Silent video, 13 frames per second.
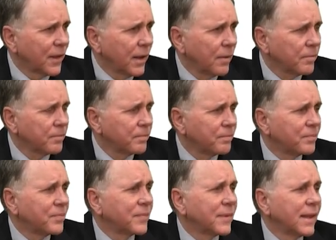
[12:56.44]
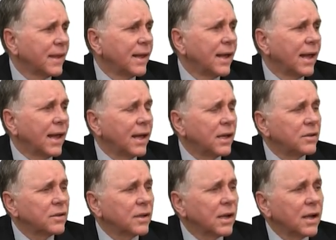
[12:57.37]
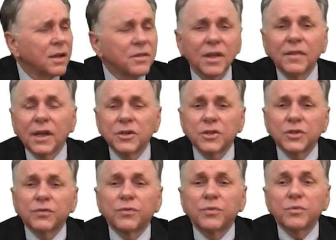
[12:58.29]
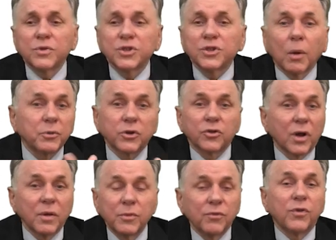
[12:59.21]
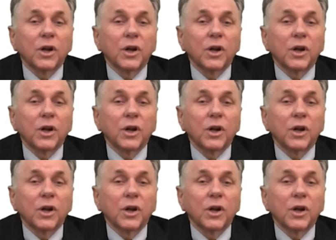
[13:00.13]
Yeah. And uh, then they just stopped treatment,